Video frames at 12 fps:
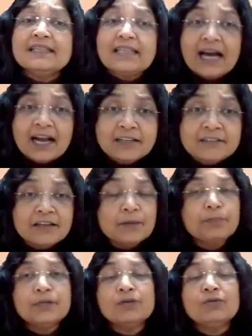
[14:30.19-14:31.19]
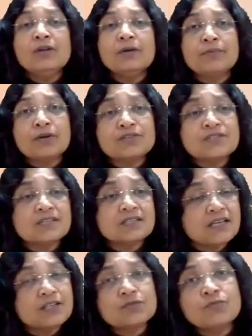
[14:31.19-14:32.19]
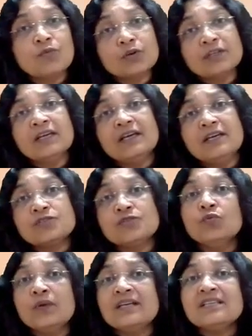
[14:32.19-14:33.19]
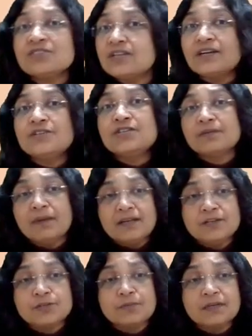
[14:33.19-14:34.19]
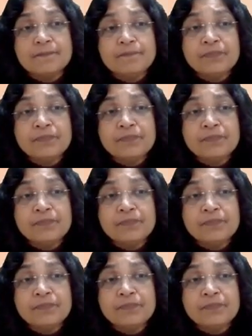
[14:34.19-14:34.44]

That particular process is what is known as strategic management.